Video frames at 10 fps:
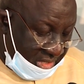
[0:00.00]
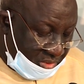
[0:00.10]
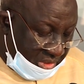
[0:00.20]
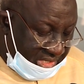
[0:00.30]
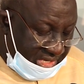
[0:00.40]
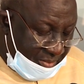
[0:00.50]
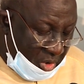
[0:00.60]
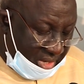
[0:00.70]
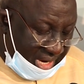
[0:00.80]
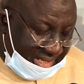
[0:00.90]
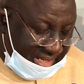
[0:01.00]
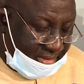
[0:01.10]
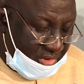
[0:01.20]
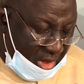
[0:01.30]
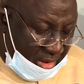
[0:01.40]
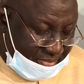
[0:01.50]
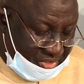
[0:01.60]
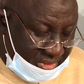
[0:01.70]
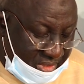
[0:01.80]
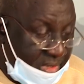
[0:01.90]
to the democratic
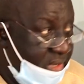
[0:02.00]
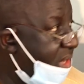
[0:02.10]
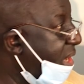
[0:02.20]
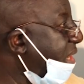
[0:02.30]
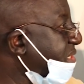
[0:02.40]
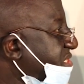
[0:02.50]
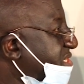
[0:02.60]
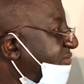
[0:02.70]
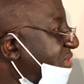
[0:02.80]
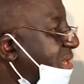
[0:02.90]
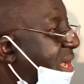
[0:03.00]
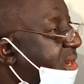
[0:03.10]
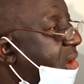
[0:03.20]
norms and civilian